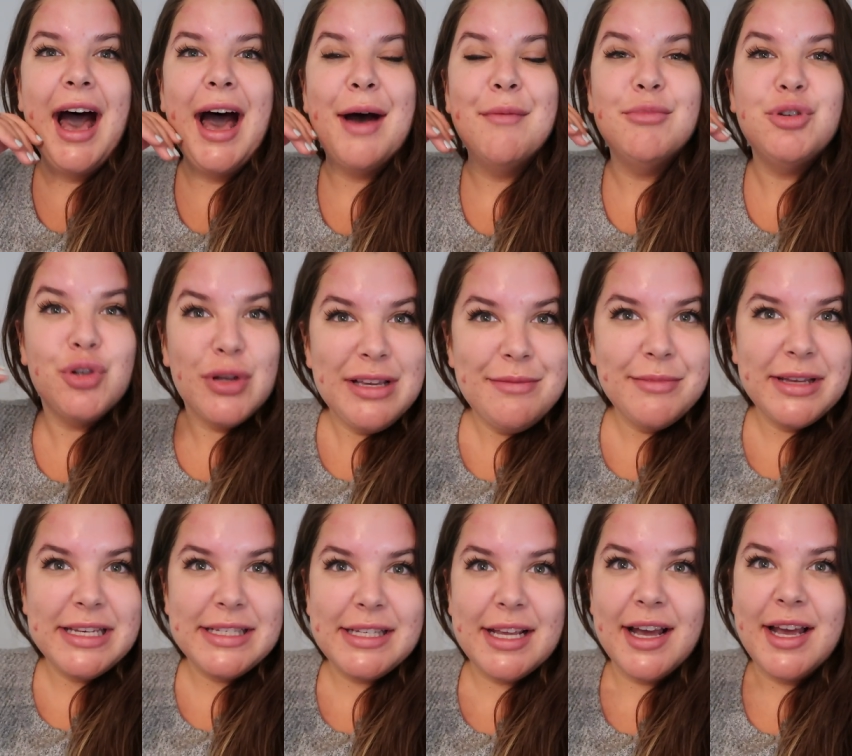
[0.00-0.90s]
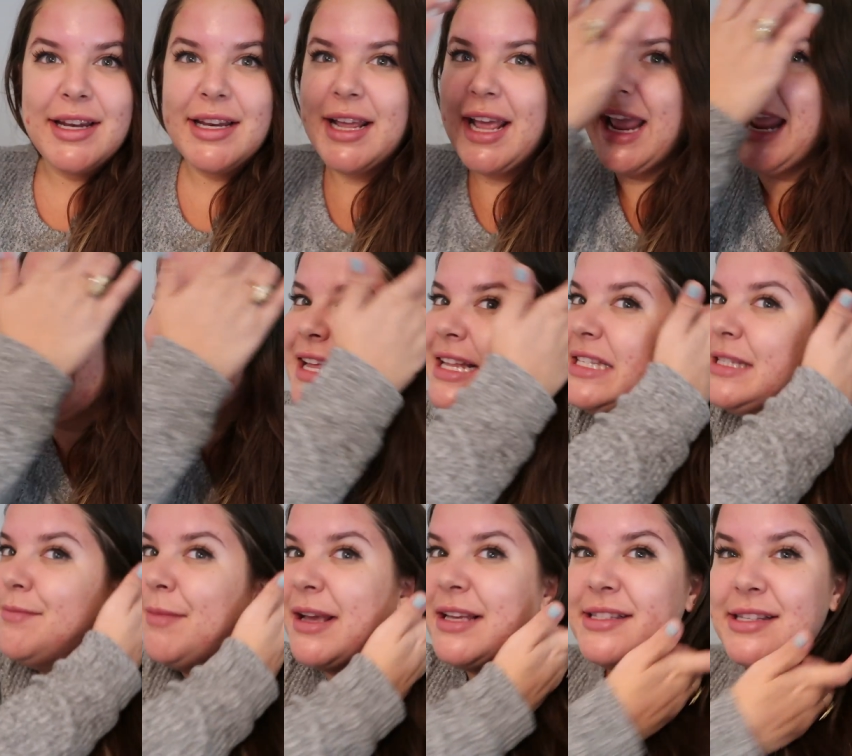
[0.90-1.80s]
um, treatment done and
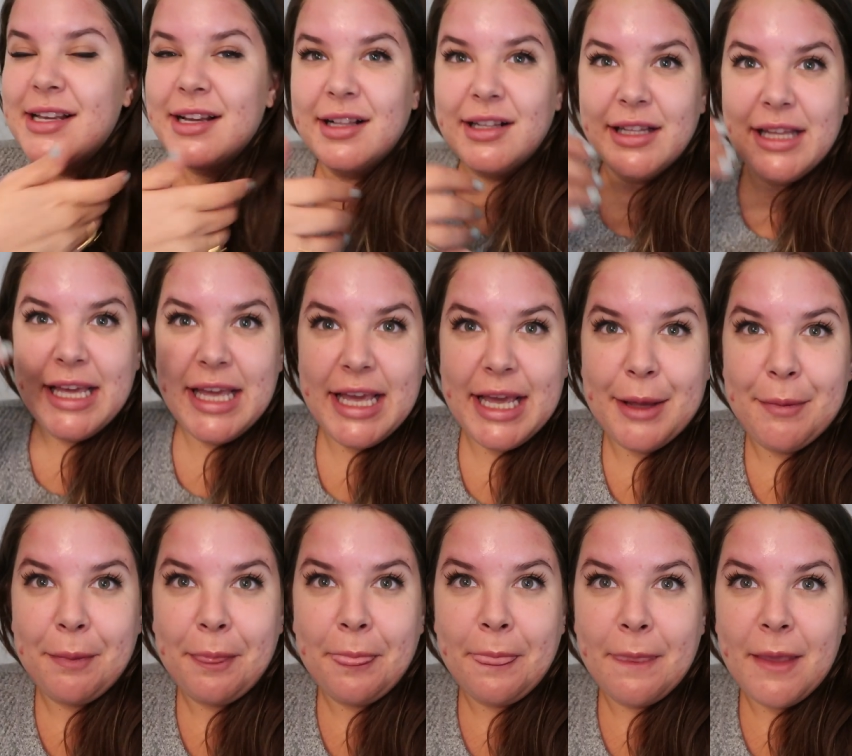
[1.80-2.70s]
it's basically,